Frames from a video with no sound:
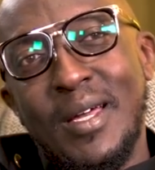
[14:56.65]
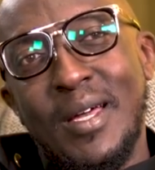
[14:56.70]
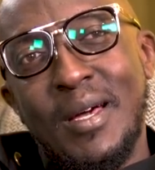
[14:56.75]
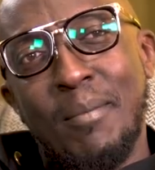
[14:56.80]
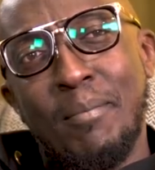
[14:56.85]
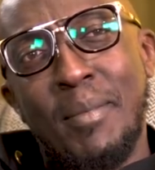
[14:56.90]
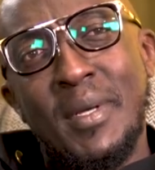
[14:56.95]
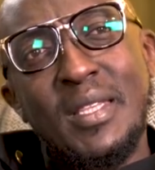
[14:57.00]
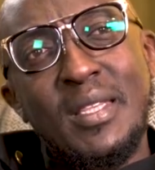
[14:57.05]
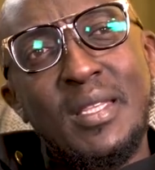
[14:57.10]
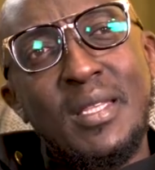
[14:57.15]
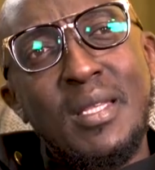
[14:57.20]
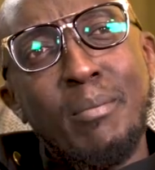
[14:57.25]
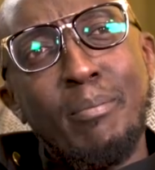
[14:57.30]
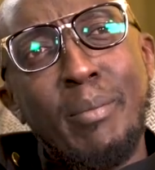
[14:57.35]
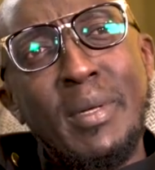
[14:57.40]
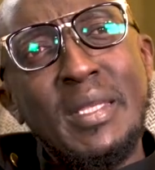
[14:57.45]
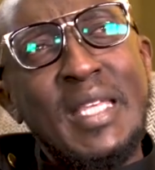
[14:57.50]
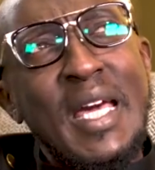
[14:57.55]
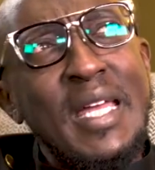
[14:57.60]
That time, they
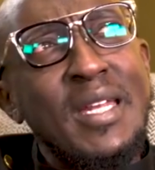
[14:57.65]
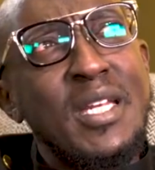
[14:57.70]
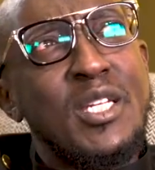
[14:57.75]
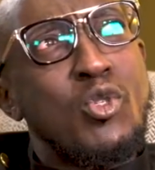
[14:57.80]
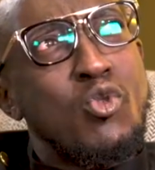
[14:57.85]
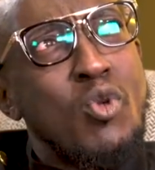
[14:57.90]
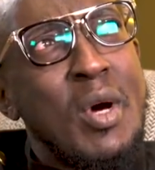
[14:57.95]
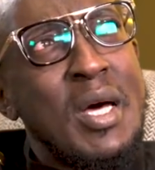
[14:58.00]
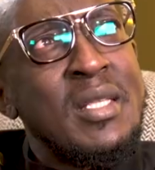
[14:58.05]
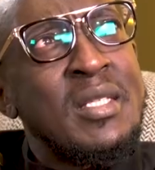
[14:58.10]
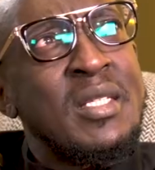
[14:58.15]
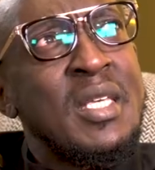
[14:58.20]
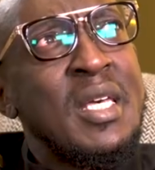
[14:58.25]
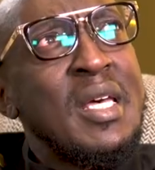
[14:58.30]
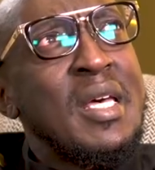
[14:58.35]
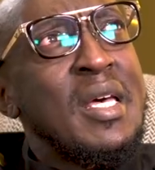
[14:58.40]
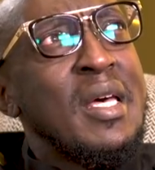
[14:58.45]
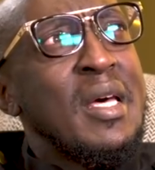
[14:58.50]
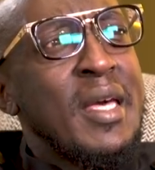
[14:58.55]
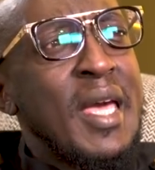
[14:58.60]
still people's
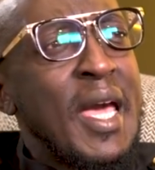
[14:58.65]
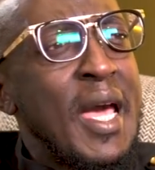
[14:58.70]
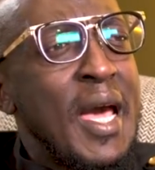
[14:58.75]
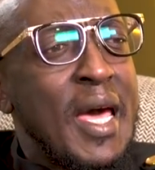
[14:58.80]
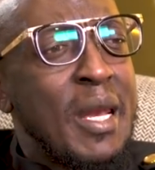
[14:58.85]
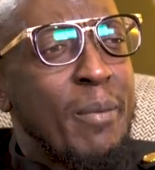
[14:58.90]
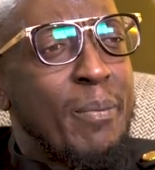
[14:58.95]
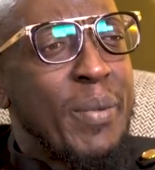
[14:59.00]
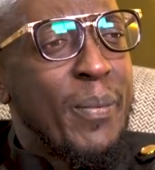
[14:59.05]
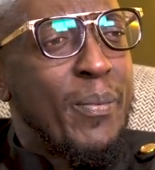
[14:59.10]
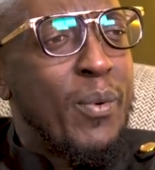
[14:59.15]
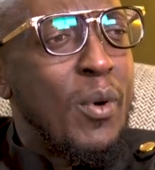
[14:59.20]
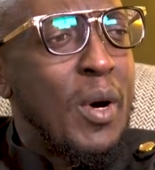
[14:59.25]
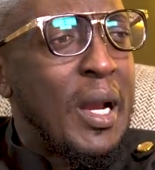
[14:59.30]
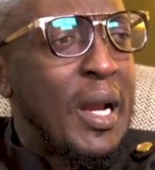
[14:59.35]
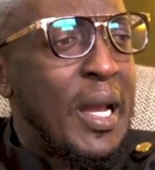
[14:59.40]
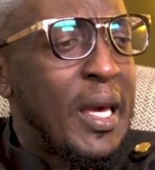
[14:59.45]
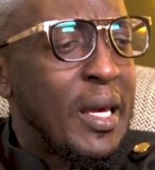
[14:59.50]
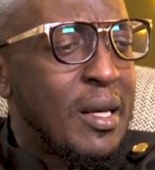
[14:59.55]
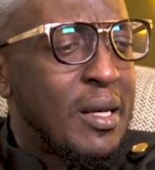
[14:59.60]
expectations. Yeah, and people are
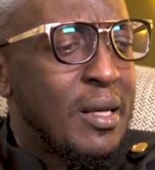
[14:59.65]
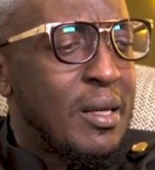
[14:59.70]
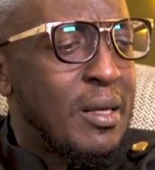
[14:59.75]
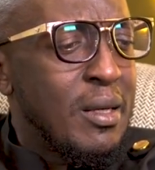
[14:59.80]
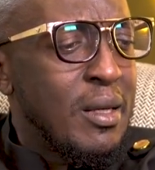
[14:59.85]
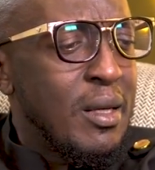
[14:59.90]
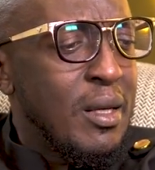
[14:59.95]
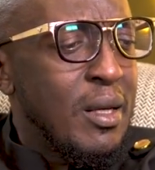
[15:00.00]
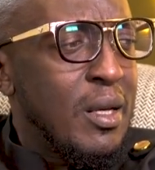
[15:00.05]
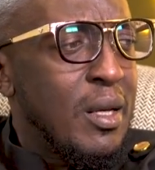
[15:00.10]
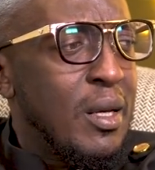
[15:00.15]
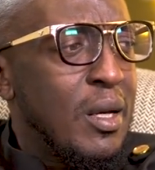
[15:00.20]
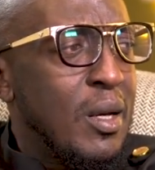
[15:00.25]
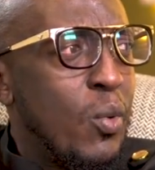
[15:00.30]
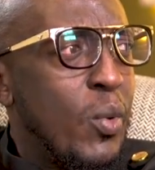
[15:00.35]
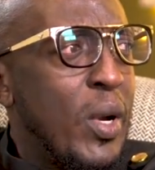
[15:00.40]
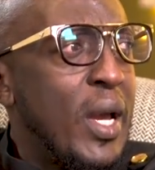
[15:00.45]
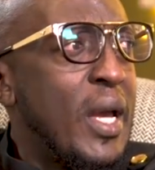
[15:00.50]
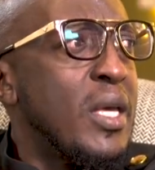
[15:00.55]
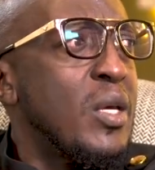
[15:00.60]
like,
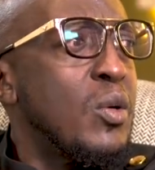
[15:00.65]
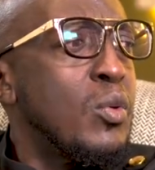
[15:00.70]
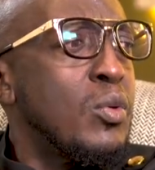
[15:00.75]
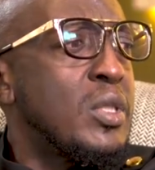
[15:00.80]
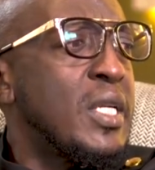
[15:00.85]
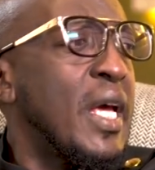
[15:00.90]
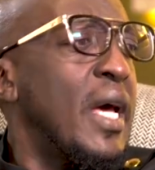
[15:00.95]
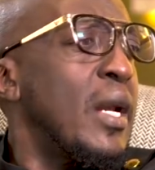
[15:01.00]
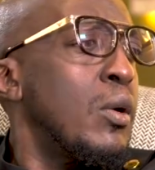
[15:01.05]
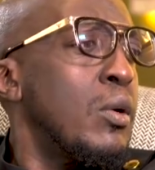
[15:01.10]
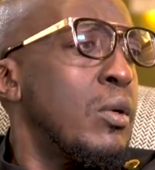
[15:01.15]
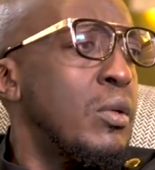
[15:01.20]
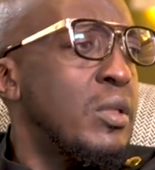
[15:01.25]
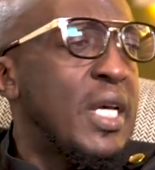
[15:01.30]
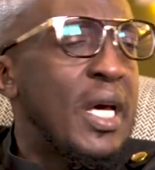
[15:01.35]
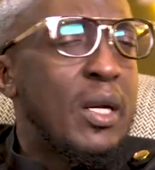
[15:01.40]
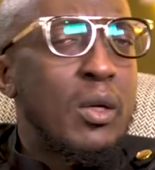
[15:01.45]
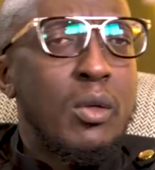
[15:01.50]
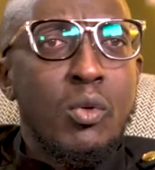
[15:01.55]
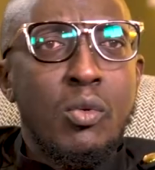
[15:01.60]
where you tell
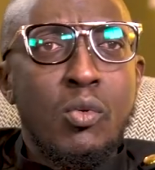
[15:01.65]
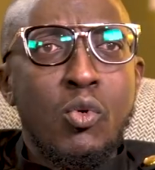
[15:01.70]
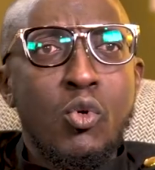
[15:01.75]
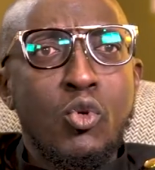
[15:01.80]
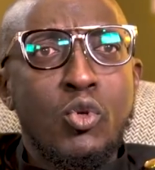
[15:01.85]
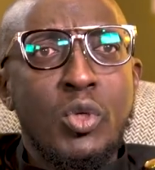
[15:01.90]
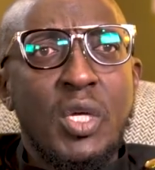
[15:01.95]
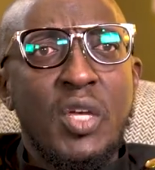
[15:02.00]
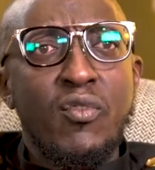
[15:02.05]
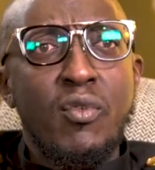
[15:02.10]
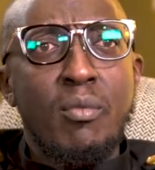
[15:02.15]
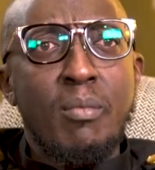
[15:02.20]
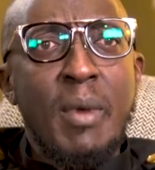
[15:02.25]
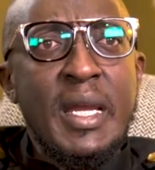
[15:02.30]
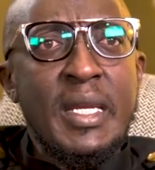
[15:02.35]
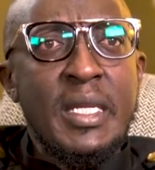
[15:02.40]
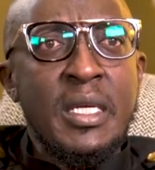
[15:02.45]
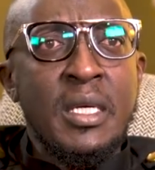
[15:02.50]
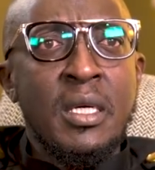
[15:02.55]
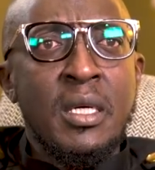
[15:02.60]
Uhuru to give you
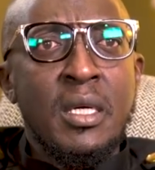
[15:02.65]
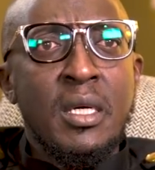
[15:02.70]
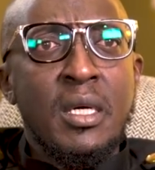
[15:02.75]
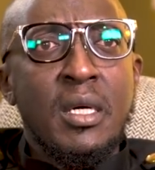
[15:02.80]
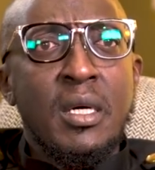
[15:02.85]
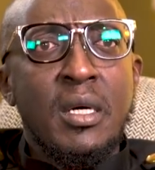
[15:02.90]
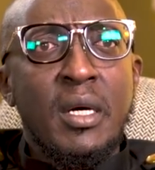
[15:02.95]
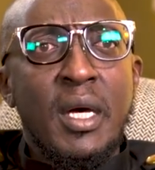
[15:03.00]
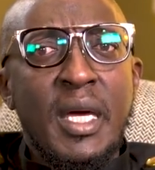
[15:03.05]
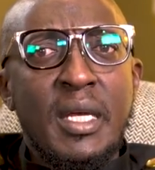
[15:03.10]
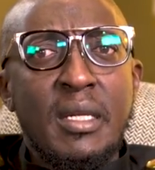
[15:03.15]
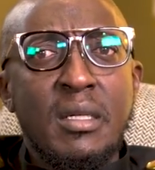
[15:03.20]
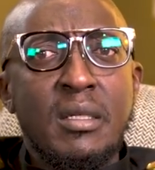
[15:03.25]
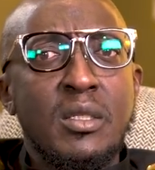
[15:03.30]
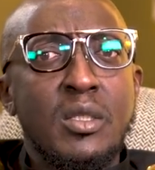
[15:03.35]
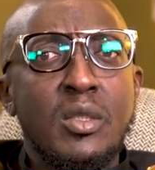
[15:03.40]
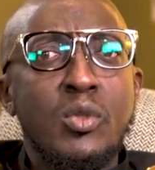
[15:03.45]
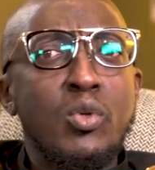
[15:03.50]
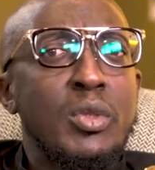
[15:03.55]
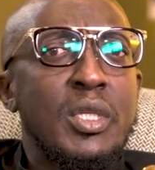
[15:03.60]
money
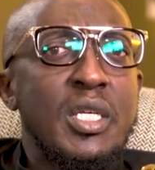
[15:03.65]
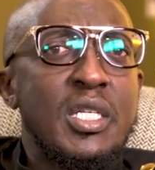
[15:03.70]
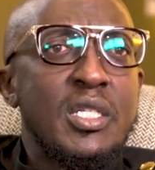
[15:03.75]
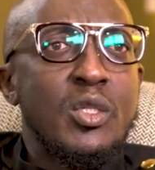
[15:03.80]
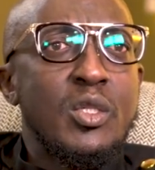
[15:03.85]
and do this,